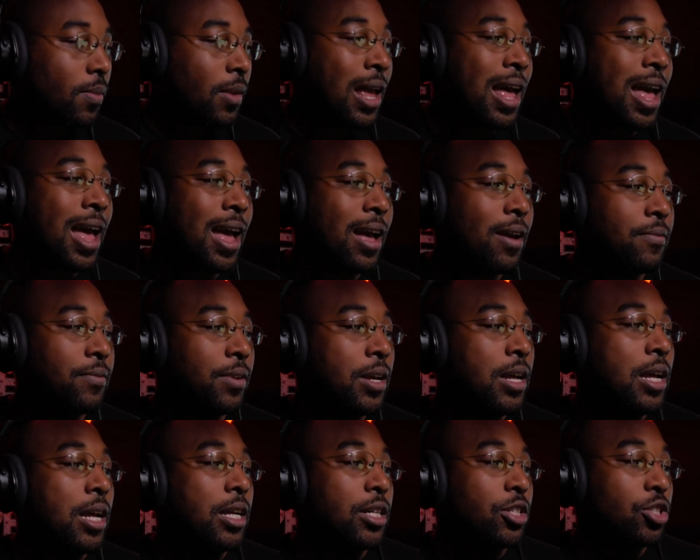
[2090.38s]
have
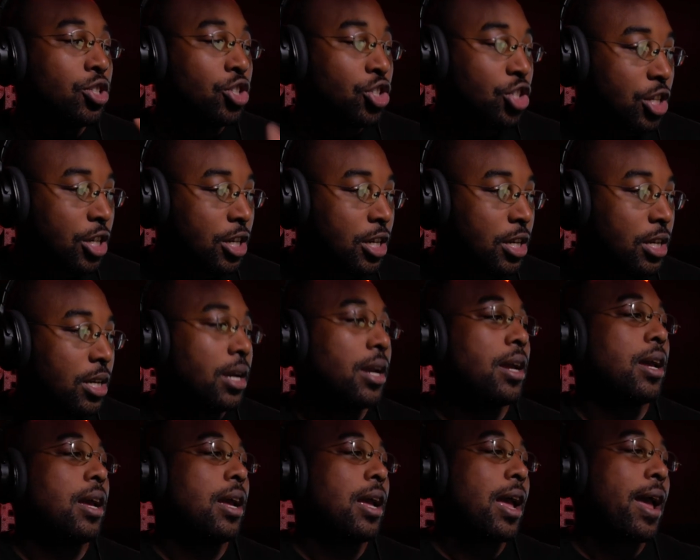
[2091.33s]
G,
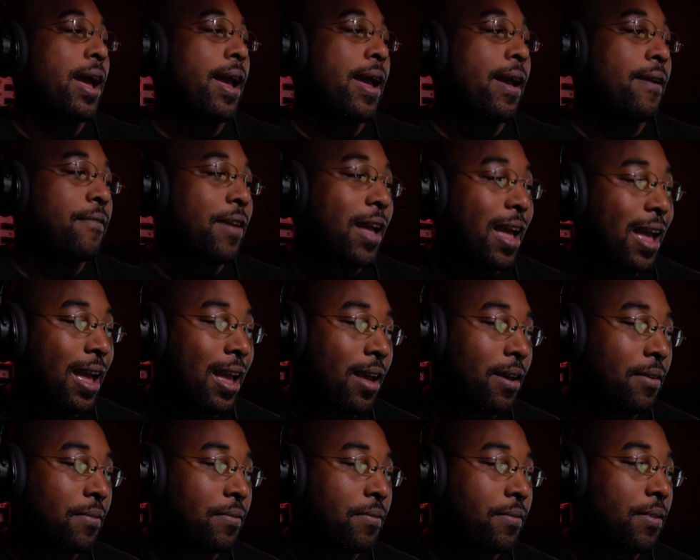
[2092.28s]
I have
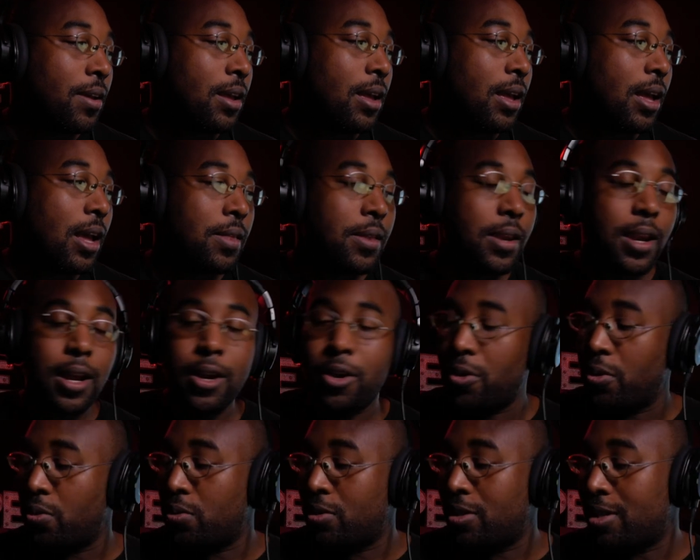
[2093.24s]
F, and then I
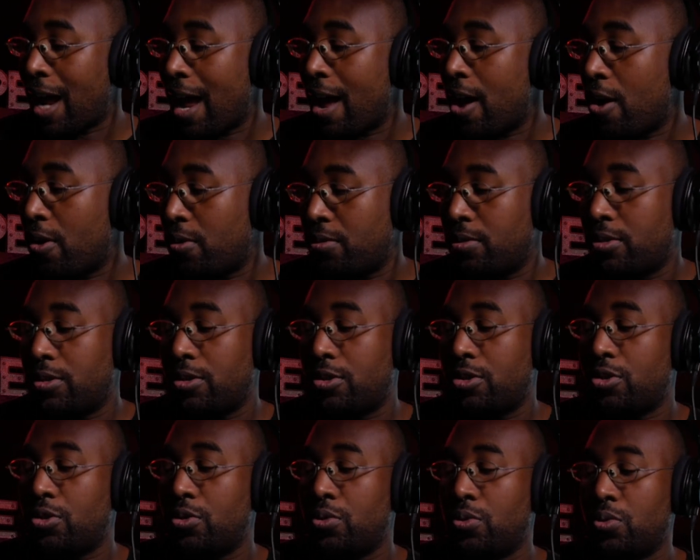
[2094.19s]
go down
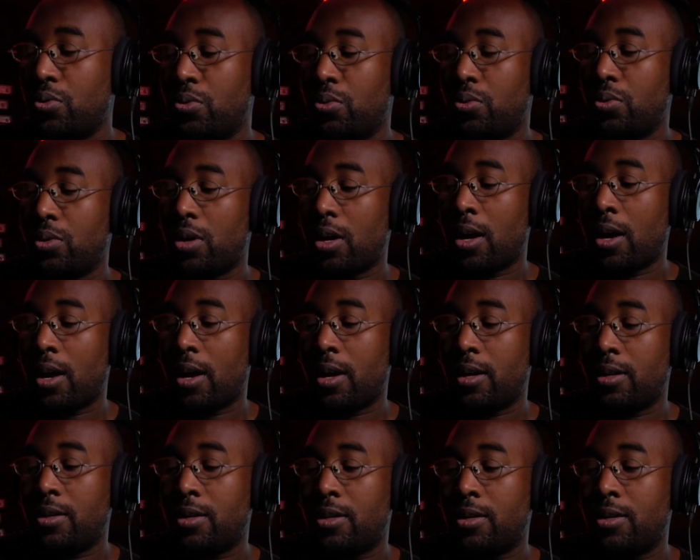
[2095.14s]
to, uh,
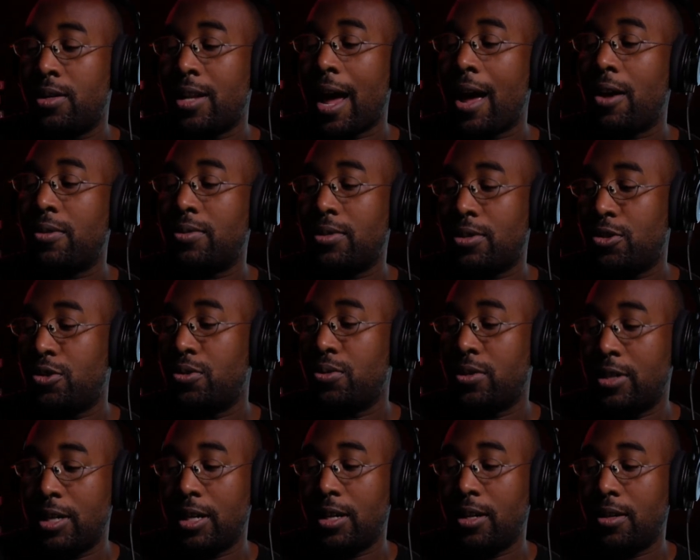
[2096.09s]
down to
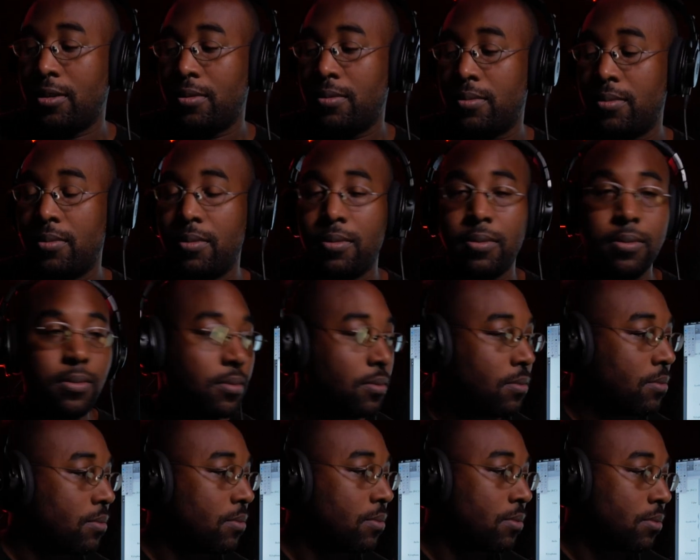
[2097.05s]
D.
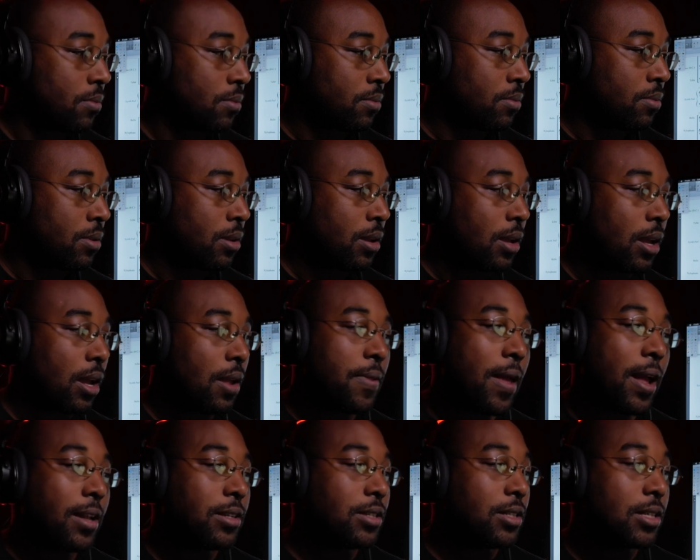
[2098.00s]
And
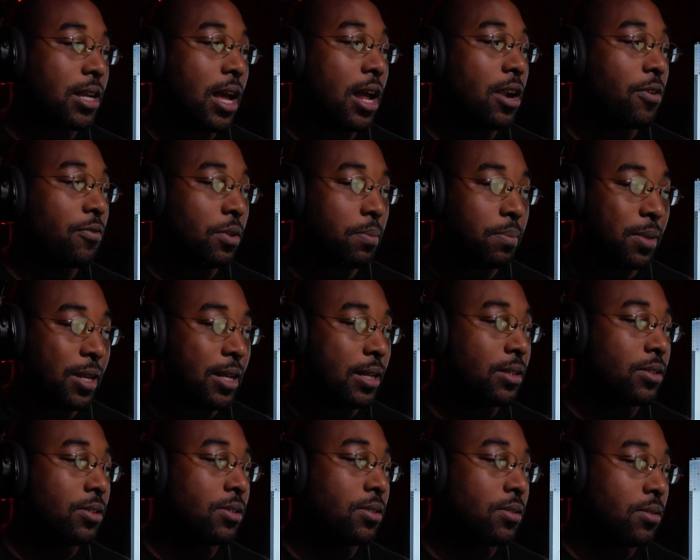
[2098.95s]
that just kind of
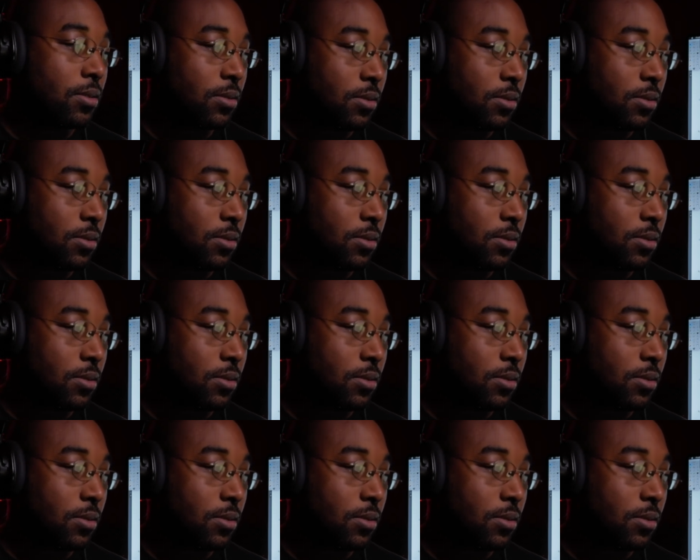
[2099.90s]
repeats.